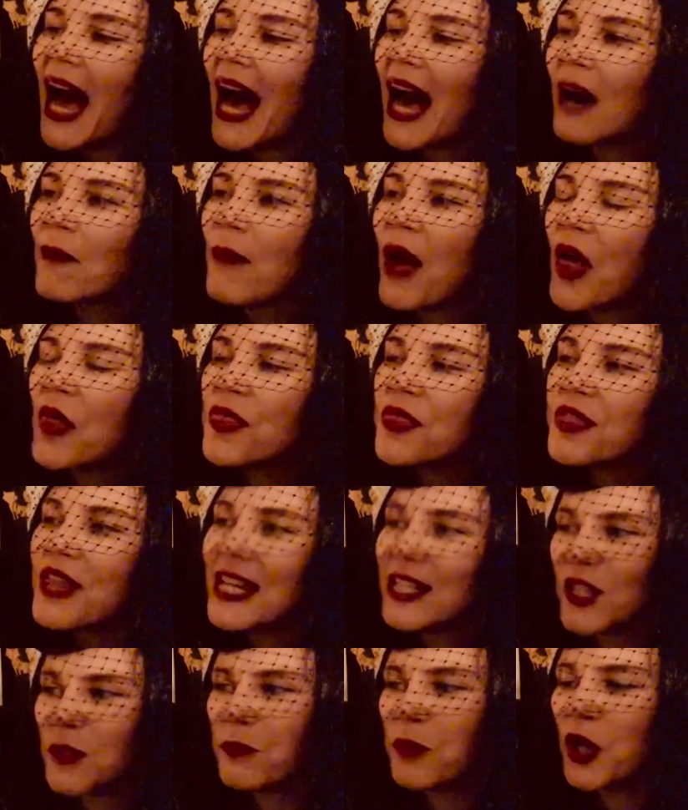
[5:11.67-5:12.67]
Um,
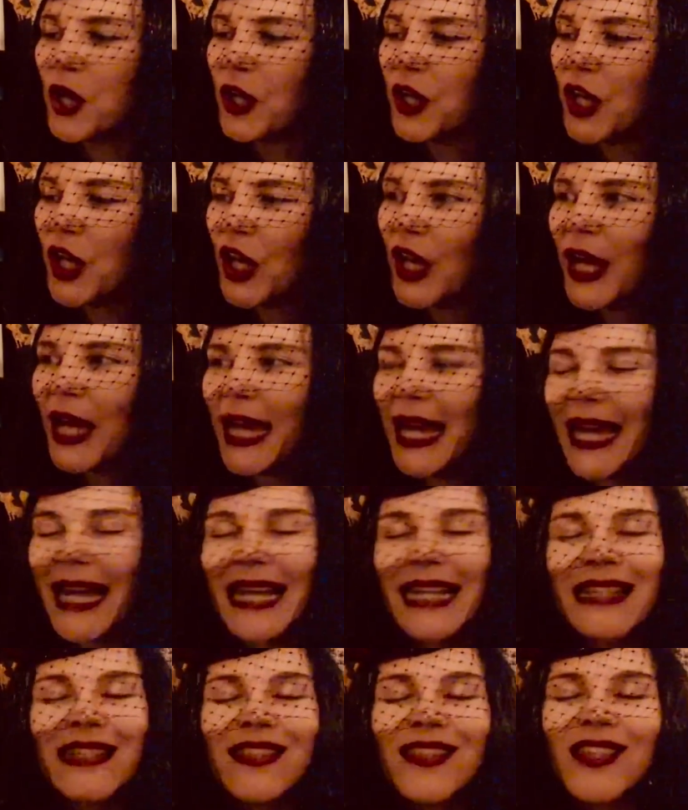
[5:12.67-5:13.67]
this book
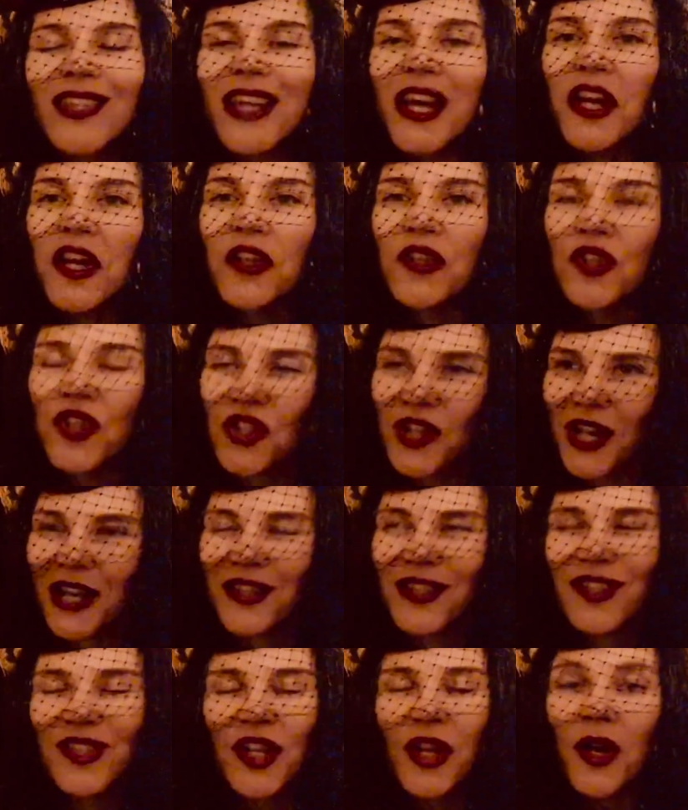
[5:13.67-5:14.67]
is
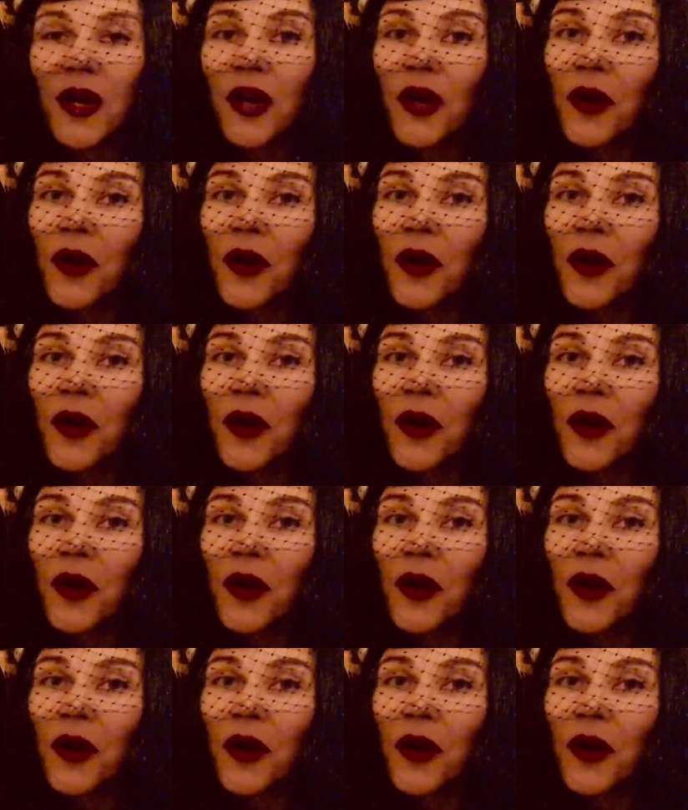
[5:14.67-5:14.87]
just